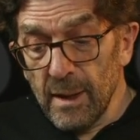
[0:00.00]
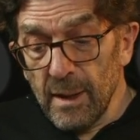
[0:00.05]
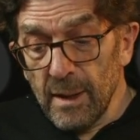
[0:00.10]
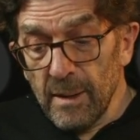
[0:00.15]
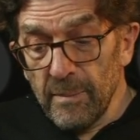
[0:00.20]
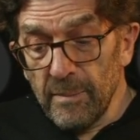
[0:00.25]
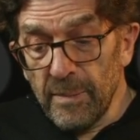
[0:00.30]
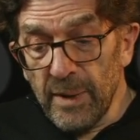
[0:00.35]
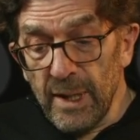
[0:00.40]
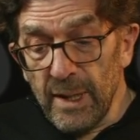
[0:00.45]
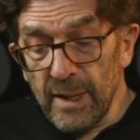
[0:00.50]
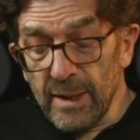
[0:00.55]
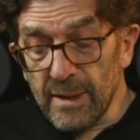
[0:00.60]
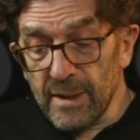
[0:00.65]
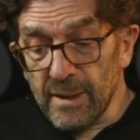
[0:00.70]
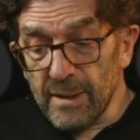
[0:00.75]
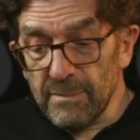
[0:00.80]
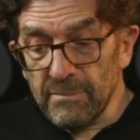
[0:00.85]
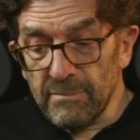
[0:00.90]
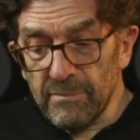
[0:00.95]

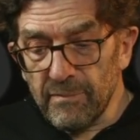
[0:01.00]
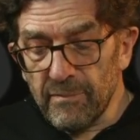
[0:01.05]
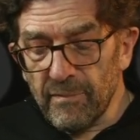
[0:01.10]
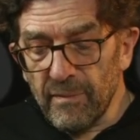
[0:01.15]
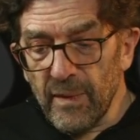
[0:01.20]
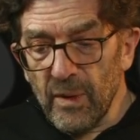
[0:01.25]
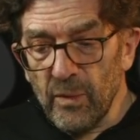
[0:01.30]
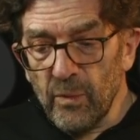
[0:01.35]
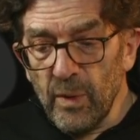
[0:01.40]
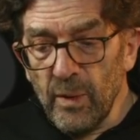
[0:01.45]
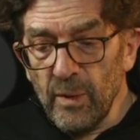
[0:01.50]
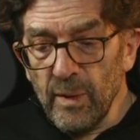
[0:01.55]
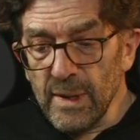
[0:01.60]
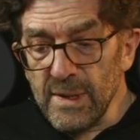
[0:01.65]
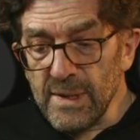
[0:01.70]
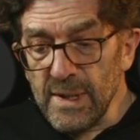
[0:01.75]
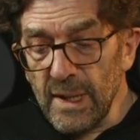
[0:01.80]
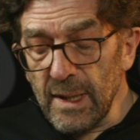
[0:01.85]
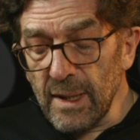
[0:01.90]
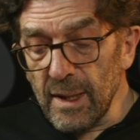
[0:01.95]
but we will
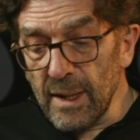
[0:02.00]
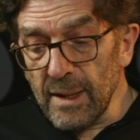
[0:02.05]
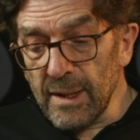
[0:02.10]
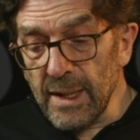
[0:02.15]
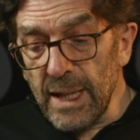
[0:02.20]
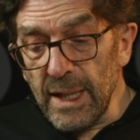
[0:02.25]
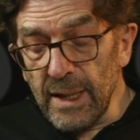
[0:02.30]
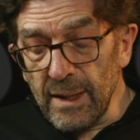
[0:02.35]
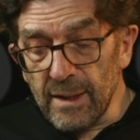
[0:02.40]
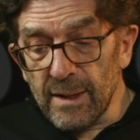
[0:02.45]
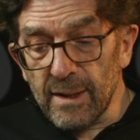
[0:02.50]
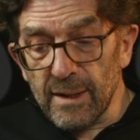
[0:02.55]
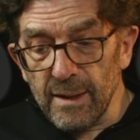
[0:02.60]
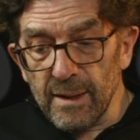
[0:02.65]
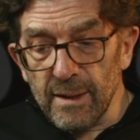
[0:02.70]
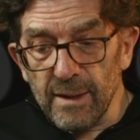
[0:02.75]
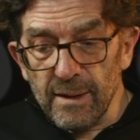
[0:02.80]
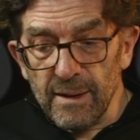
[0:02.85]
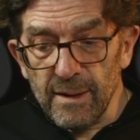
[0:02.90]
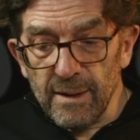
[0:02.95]
see at the end,
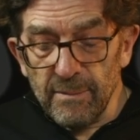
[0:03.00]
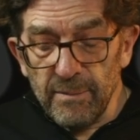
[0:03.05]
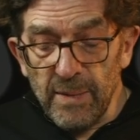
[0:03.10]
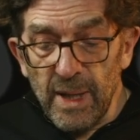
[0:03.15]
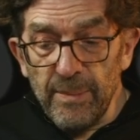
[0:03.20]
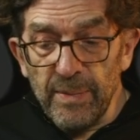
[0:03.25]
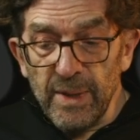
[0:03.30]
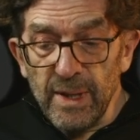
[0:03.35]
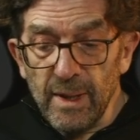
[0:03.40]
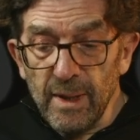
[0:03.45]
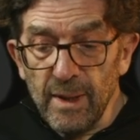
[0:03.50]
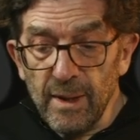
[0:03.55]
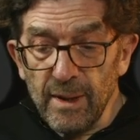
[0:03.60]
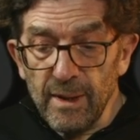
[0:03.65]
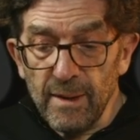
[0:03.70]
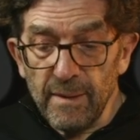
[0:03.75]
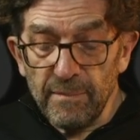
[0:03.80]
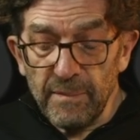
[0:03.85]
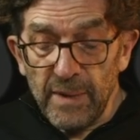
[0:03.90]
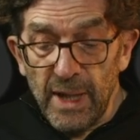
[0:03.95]
maybe
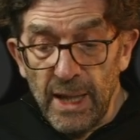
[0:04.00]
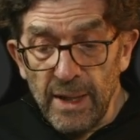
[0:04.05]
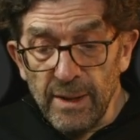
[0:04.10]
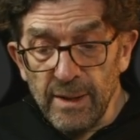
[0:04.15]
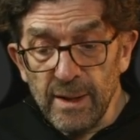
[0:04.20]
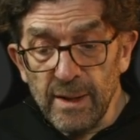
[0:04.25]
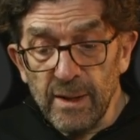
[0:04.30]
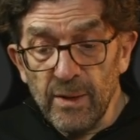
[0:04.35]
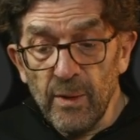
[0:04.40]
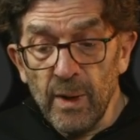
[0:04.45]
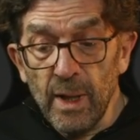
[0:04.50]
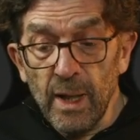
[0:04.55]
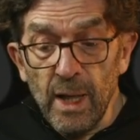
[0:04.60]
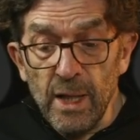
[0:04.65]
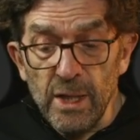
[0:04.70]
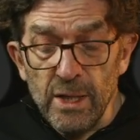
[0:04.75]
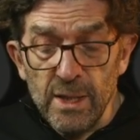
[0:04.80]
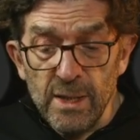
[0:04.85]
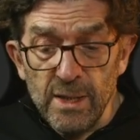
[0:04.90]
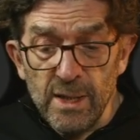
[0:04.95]
the entity
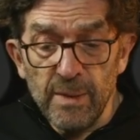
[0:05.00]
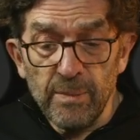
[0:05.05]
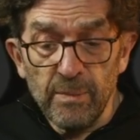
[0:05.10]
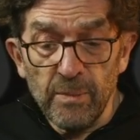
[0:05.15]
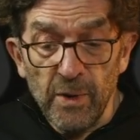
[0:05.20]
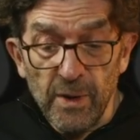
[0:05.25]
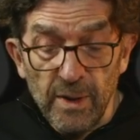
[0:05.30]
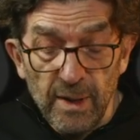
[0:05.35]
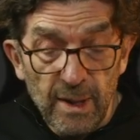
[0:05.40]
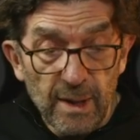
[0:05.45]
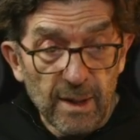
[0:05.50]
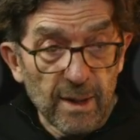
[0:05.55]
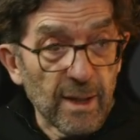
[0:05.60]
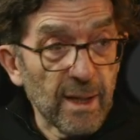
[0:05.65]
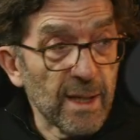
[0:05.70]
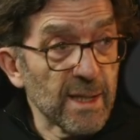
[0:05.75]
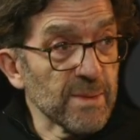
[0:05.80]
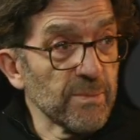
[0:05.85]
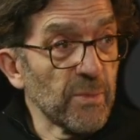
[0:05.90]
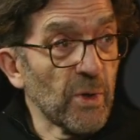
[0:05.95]
relationship model
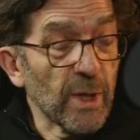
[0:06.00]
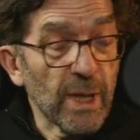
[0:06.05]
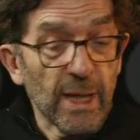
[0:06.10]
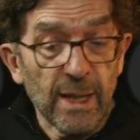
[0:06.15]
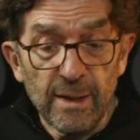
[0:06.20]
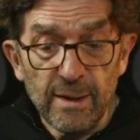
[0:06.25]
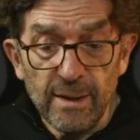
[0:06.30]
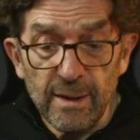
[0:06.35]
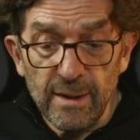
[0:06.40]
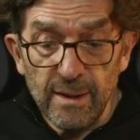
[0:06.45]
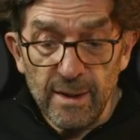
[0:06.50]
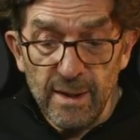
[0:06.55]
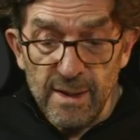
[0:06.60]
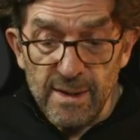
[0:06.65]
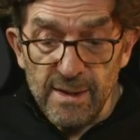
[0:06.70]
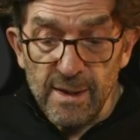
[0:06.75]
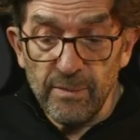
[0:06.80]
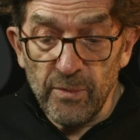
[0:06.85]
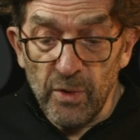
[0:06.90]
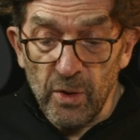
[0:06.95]
has more
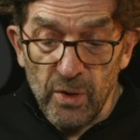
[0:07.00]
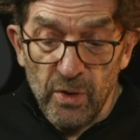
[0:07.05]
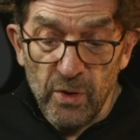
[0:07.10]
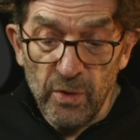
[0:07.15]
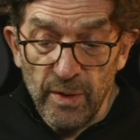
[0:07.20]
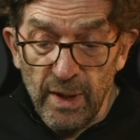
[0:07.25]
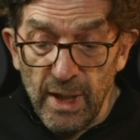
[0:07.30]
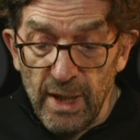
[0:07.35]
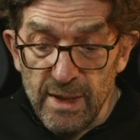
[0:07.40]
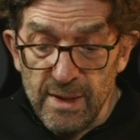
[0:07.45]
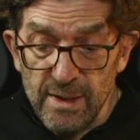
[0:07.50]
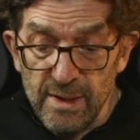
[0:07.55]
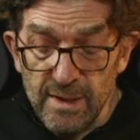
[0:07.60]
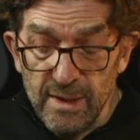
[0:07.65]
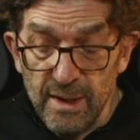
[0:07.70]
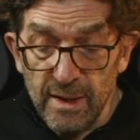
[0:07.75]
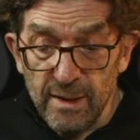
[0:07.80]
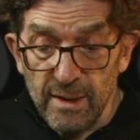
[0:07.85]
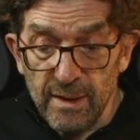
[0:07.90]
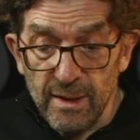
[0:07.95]
entities and more connections
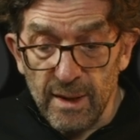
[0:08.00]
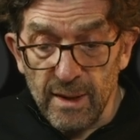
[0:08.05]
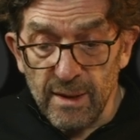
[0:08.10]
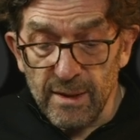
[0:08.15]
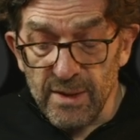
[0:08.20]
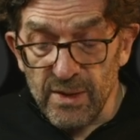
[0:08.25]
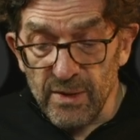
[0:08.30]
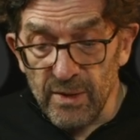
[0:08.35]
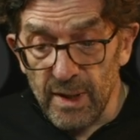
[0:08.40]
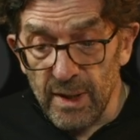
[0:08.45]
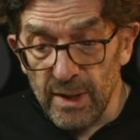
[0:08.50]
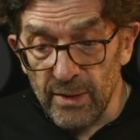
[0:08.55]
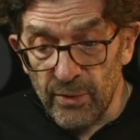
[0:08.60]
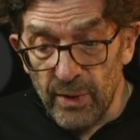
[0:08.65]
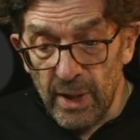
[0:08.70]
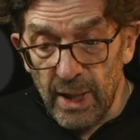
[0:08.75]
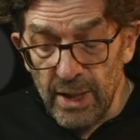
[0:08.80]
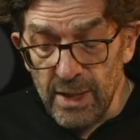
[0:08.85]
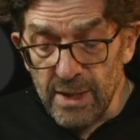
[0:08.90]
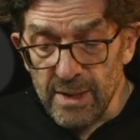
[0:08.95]
and
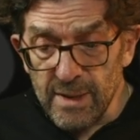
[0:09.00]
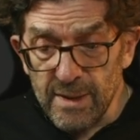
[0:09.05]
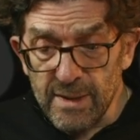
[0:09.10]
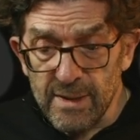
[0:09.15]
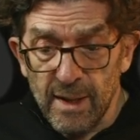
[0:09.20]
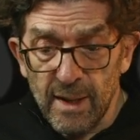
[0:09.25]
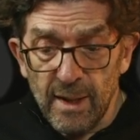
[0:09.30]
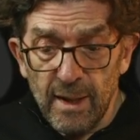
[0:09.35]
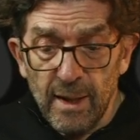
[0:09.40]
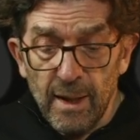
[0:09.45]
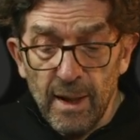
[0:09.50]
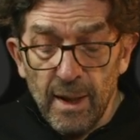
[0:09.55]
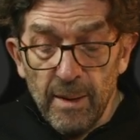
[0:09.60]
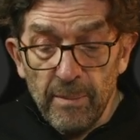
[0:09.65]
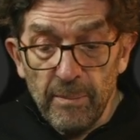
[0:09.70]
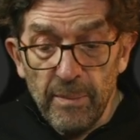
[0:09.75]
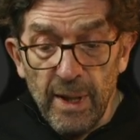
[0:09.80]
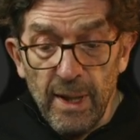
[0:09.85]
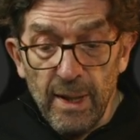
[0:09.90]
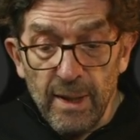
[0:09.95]
relations,
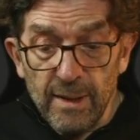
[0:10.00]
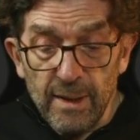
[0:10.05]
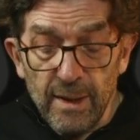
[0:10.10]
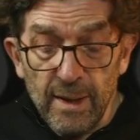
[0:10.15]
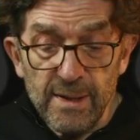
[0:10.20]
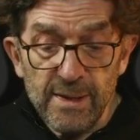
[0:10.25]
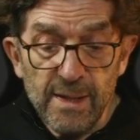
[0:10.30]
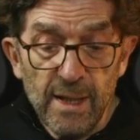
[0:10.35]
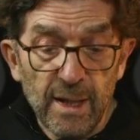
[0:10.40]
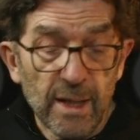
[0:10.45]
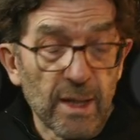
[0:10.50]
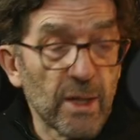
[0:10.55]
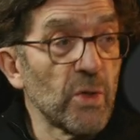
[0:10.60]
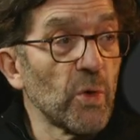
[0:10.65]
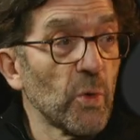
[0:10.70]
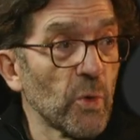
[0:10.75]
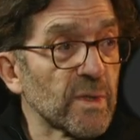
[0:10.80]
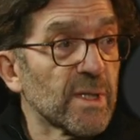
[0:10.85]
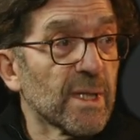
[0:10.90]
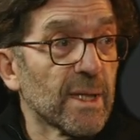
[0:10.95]
but I think in
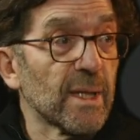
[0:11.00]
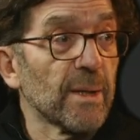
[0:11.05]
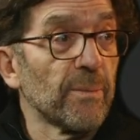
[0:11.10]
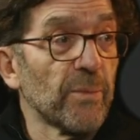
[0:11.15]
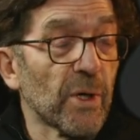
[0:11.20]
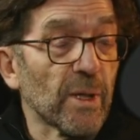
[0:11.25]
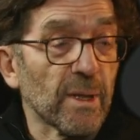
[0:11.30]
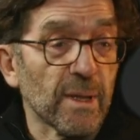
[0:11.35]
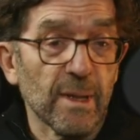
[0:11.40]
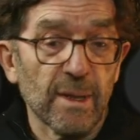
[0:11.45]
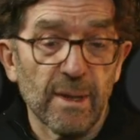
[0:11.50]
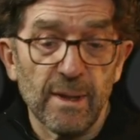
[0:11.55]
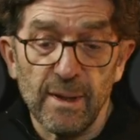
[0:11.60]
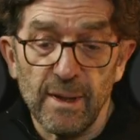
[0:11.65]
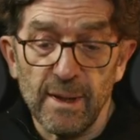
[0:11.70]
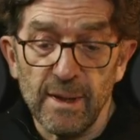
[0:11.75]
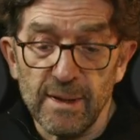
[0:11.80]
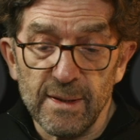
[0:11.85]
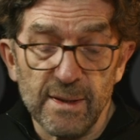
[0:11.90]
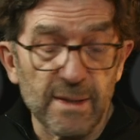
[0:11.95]
using the model,
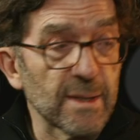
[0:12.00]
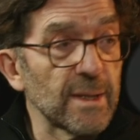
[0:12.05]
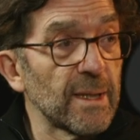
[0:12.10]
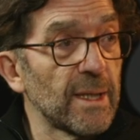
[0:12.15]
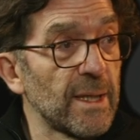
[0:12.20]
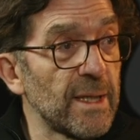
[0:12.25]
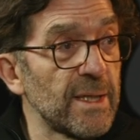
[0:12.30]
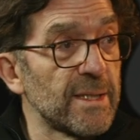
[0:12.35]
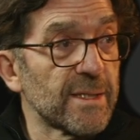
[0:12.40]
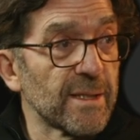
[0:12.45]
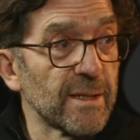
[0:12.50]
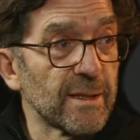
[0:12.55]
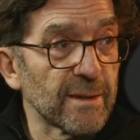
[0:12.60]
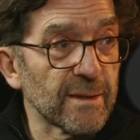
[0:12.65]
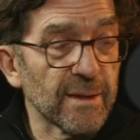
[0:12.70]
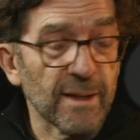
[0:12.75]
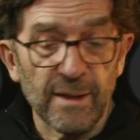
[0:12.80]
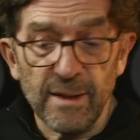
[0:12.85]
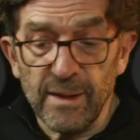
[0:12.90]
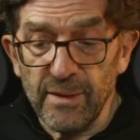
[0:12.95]
it's easier
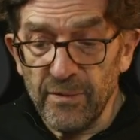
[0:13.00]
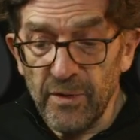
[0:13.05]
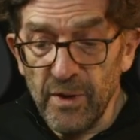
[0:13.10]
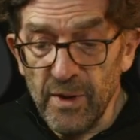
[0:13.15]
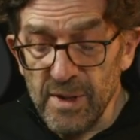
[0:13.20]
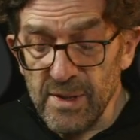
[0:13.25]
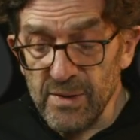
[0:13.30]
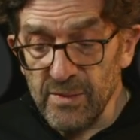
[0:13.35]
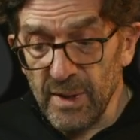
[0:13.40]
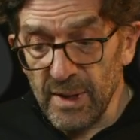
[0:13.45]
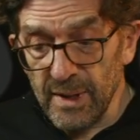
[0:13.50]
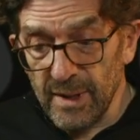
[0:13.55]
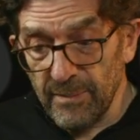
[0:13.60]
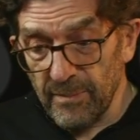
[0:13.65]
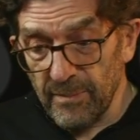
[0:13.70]
than the first one.